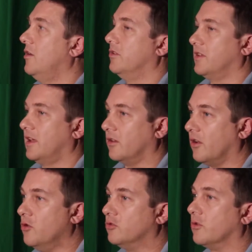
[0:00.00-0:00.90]
Whereas I
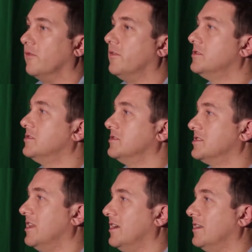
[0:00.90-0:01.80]
go, "Who's going first on
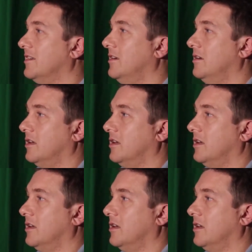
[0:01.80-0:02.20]
the slide?"